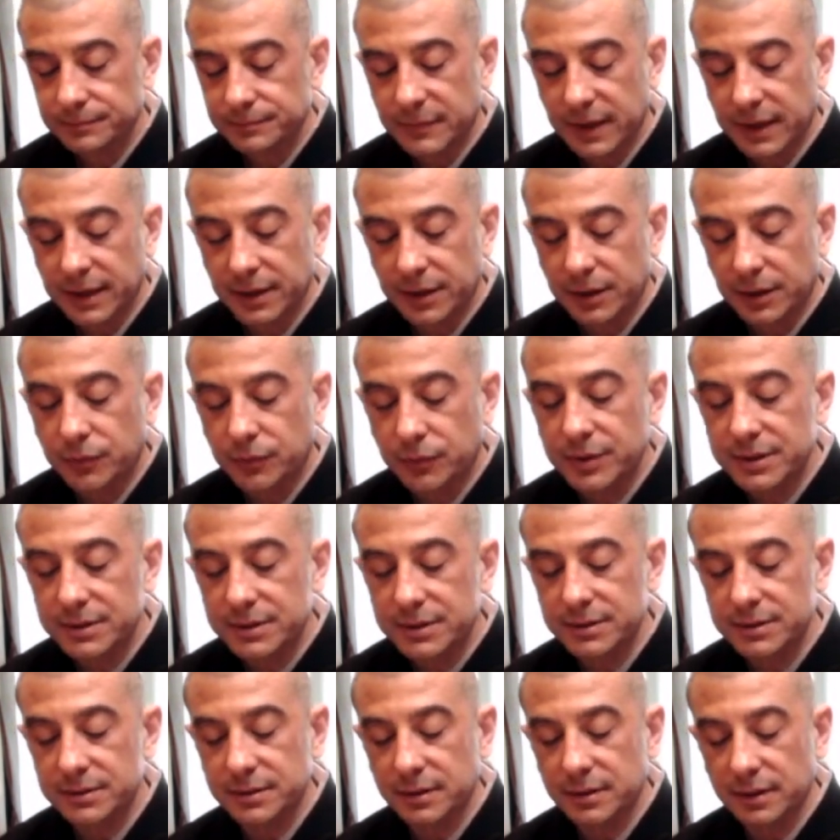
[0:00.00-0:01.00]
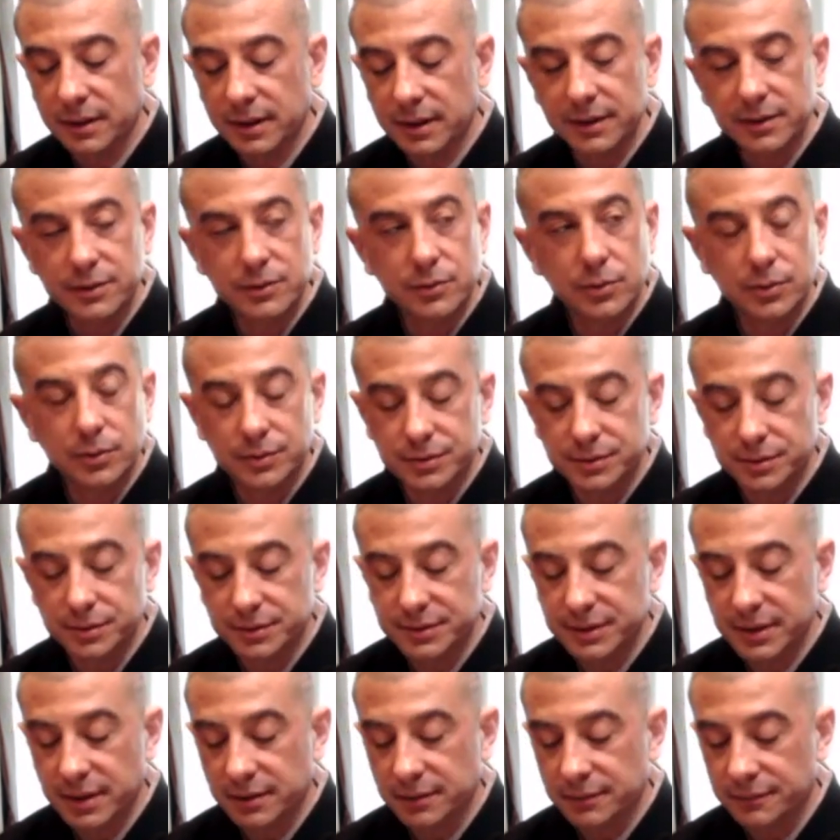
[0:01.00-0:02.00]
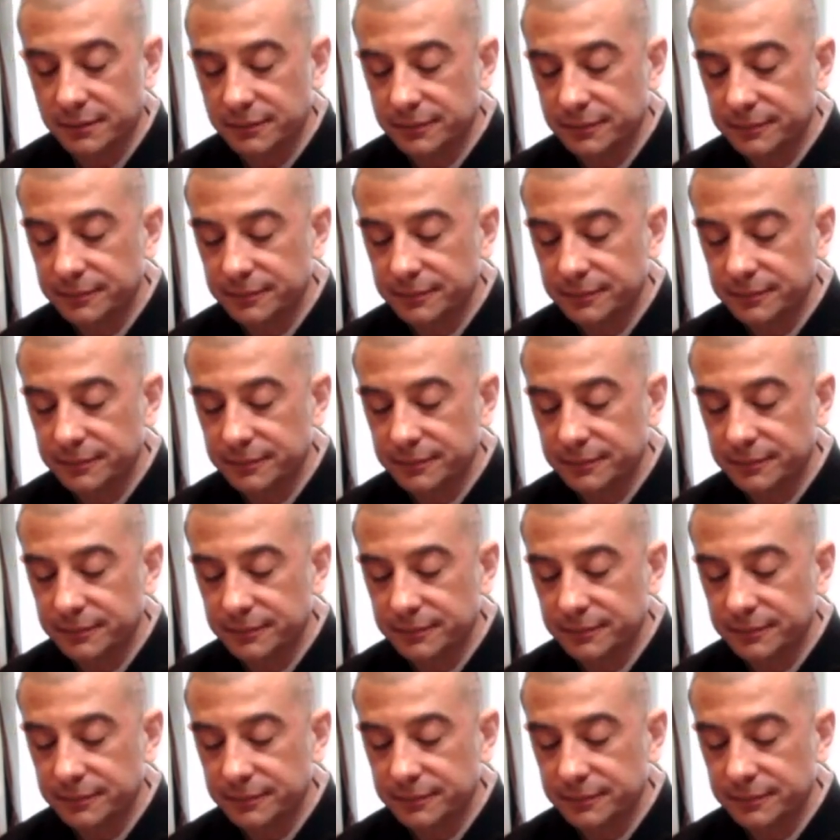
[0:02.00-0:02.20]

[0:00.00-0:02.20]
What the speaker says: It increases the light towards yourself.